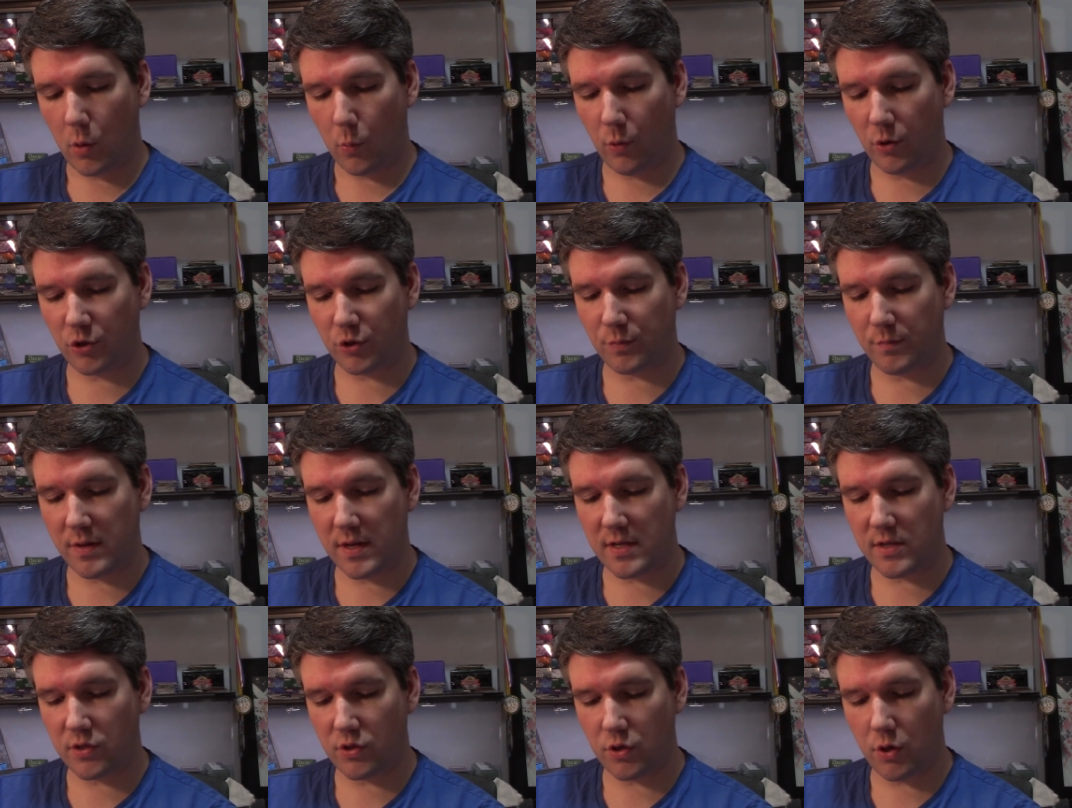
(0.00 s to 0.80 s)
which
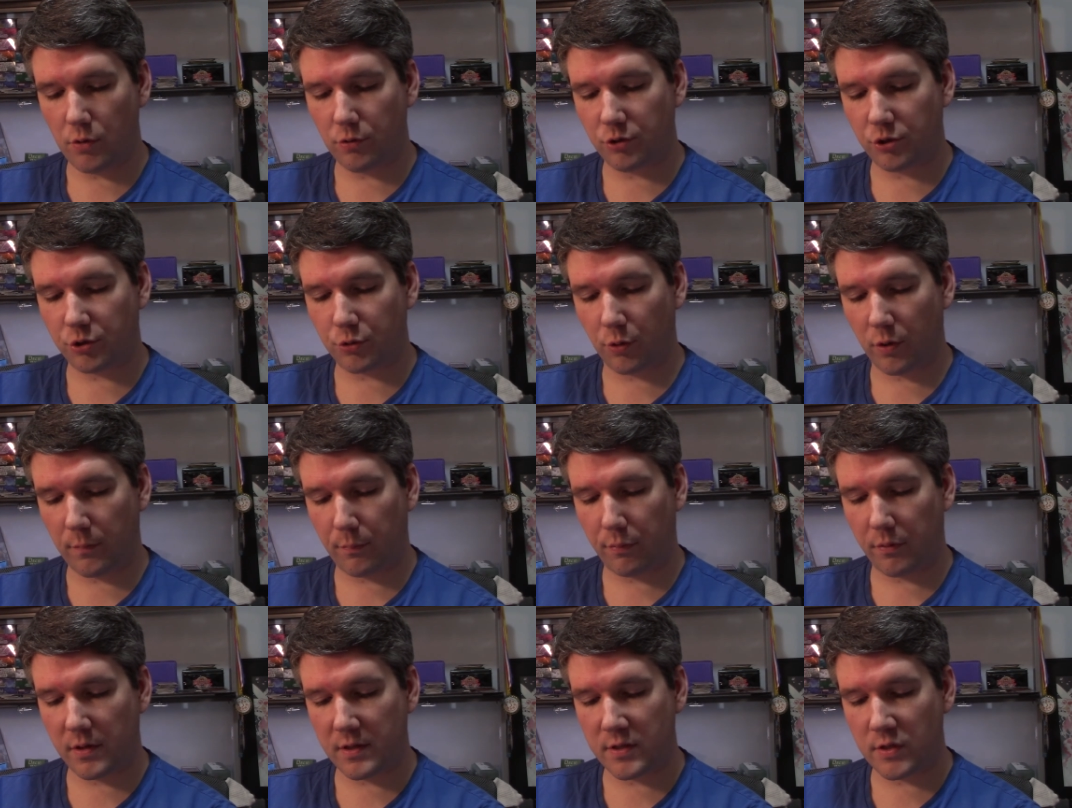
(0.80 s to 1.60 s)
means no short
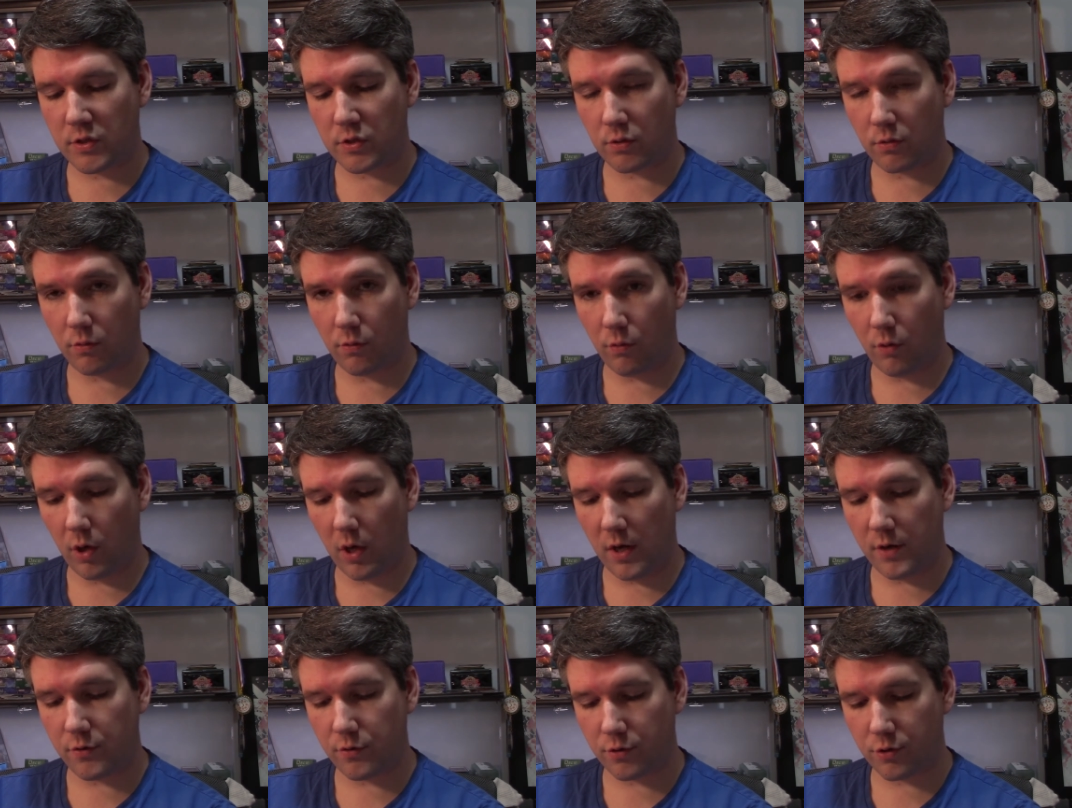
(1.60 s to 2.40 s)
prints or
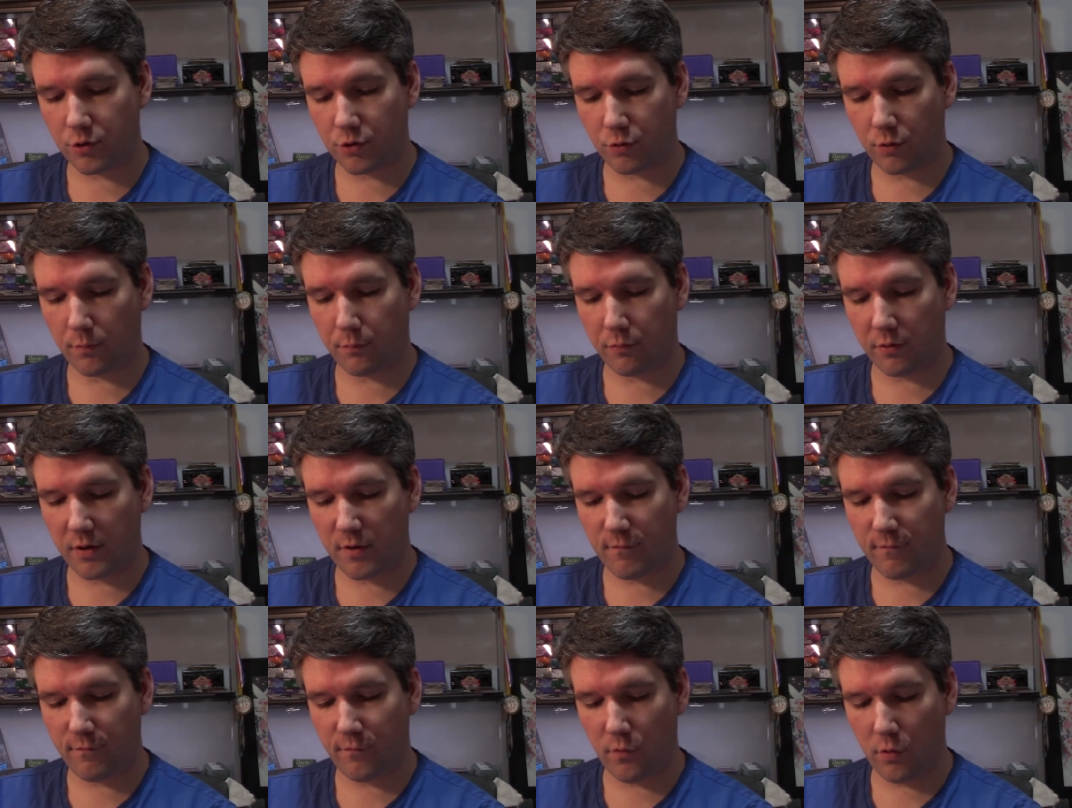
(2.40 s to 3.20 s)
under short
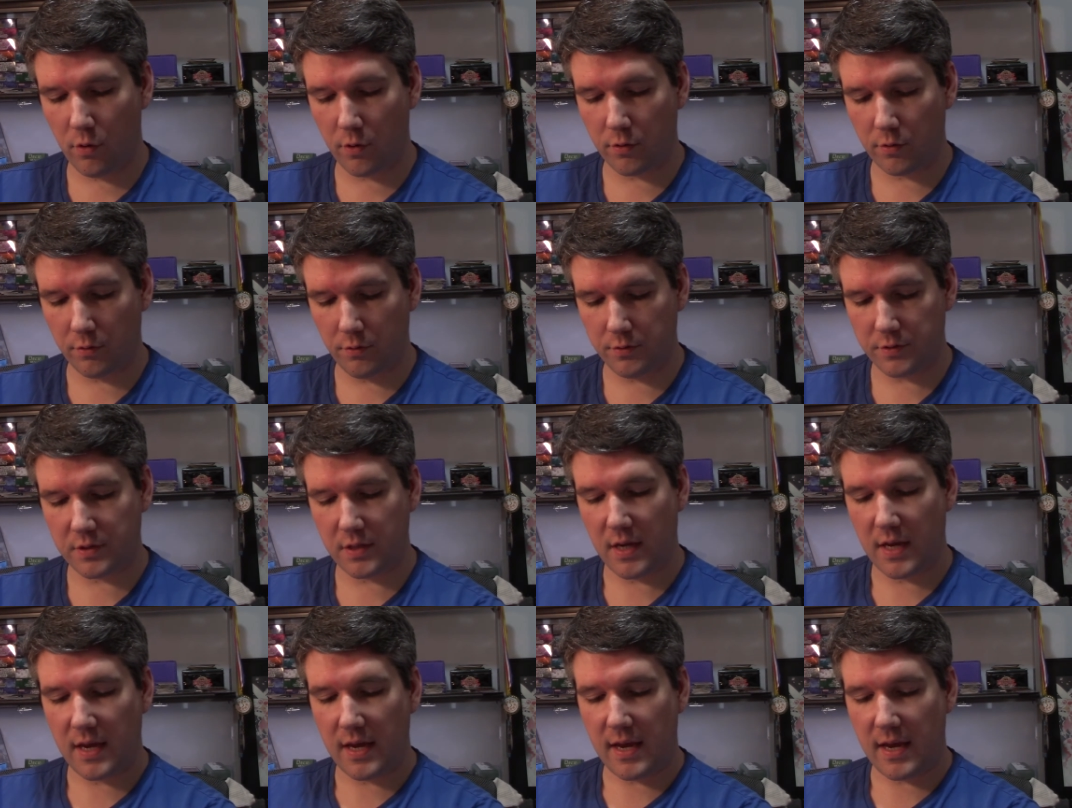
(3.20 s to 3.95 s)
printed foils